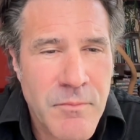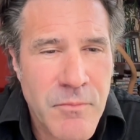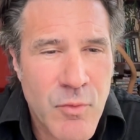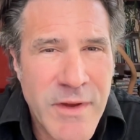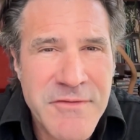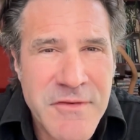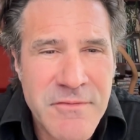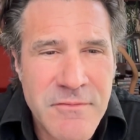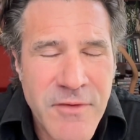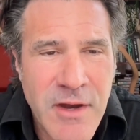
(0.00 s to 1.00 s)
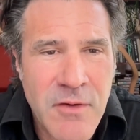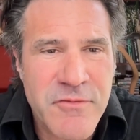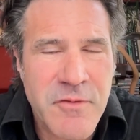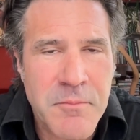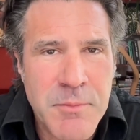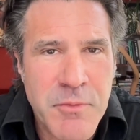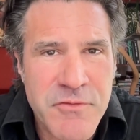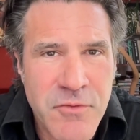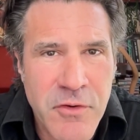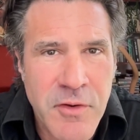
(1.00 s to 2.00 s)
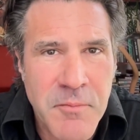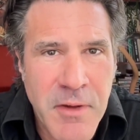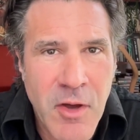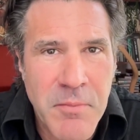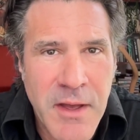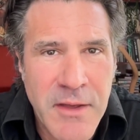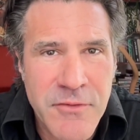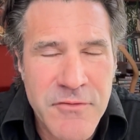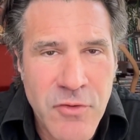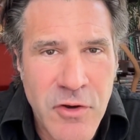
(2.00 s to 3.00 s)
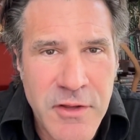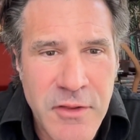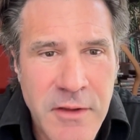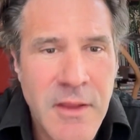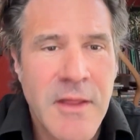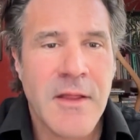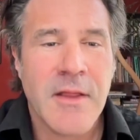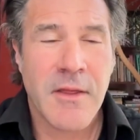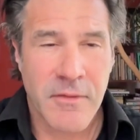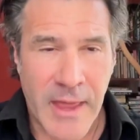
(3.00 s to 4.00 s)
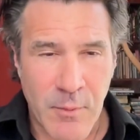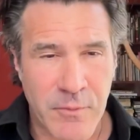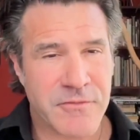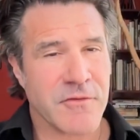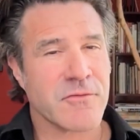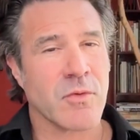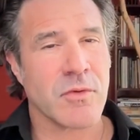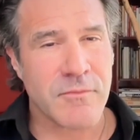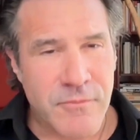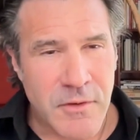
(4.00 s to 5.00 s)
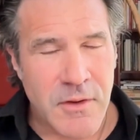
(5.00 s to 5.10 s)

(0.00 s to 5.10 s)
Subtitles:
The race isn't fair if some people started a mile behind the starting line. That was the sort of